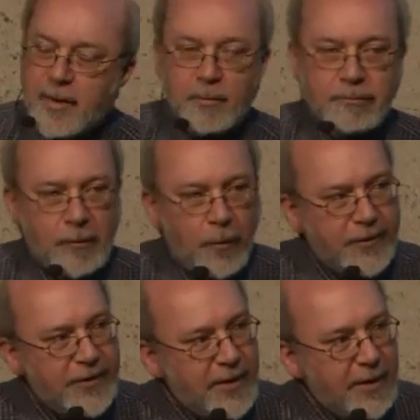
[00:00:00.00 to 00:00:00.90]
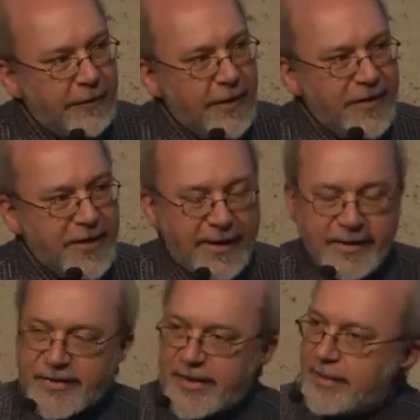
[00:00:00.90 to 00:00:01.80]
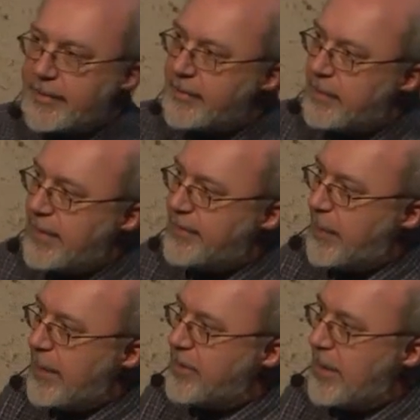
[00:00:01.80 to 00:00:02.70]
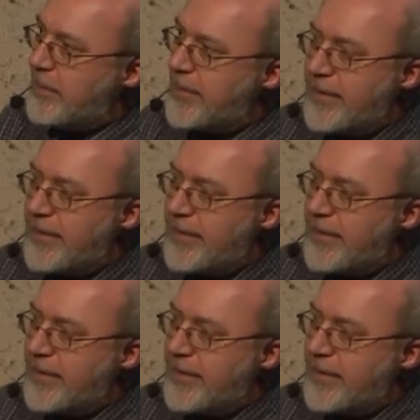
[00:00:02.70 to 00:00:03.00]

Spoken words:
brought fertile silt into Egypt,